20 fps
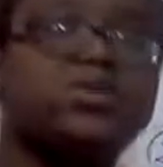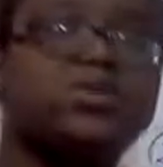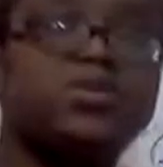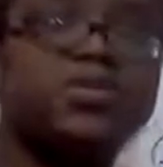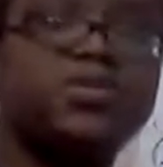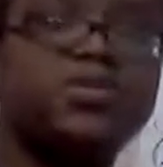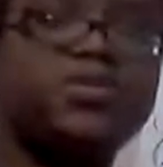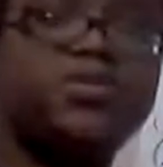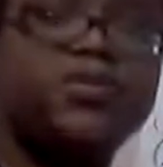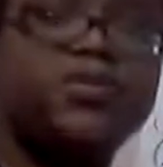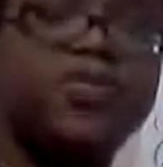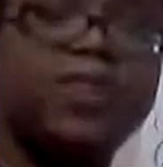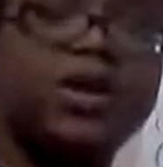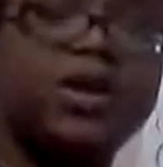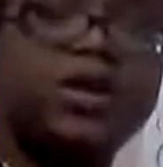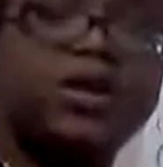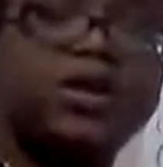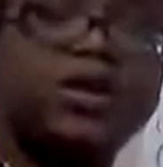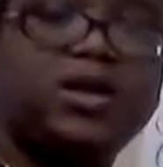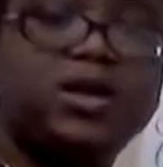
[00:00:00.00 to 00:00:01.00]
So
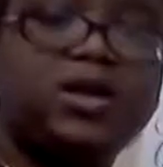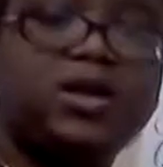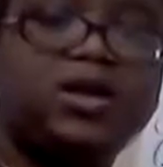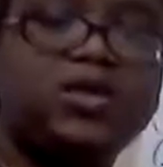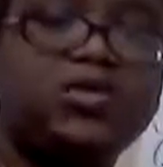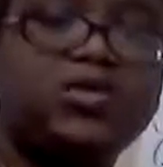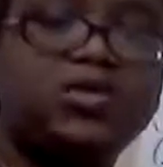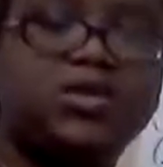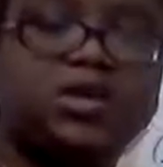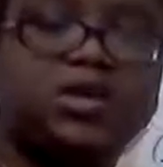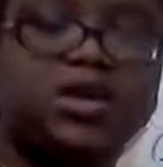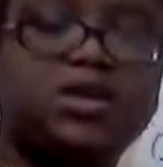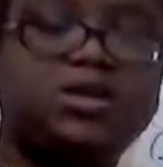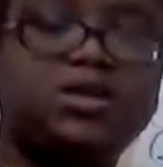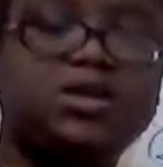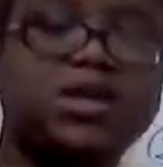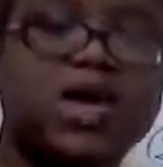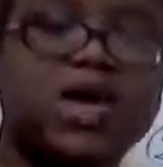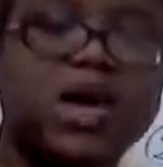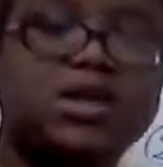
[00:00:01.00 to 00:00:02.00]
they need to take
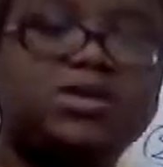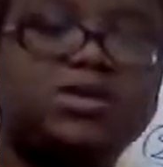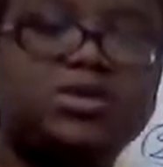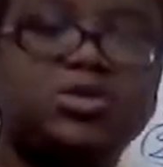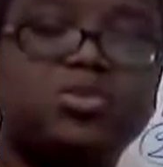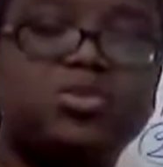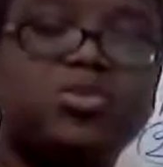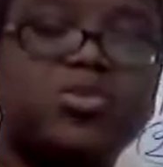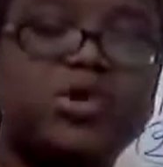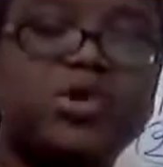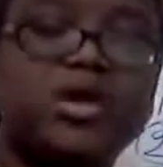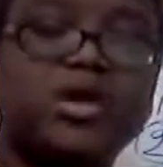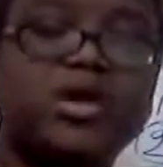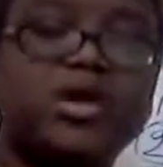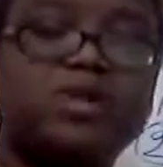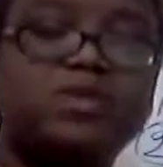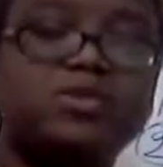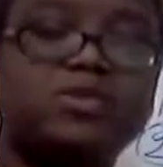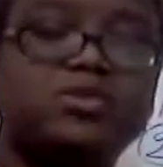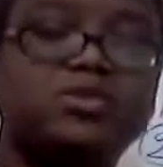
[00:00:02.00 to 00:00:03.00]
the gas somewhere
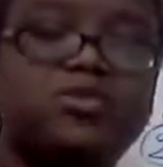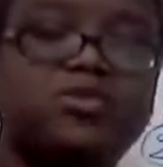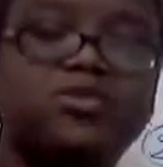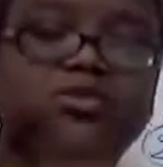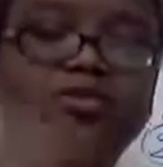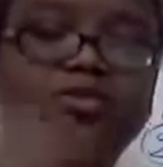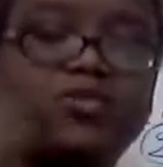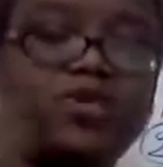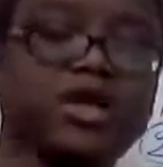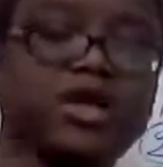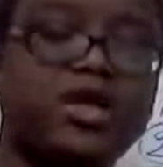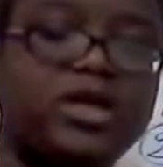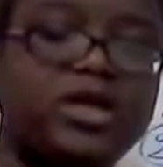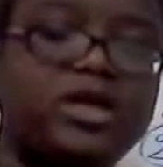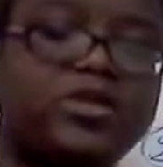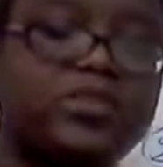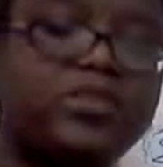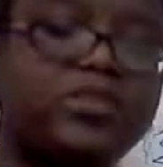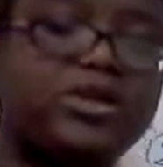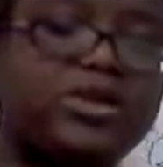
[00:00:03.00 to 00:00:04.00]
else before they
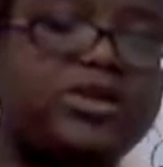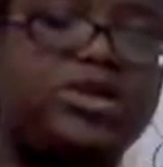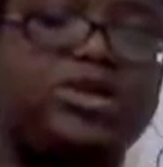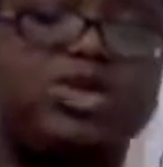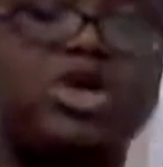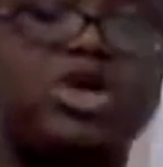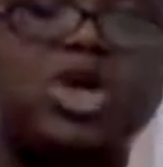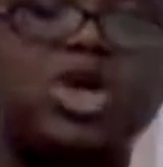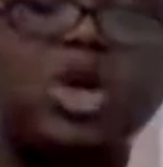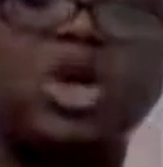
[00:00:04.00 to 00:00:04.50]
can reach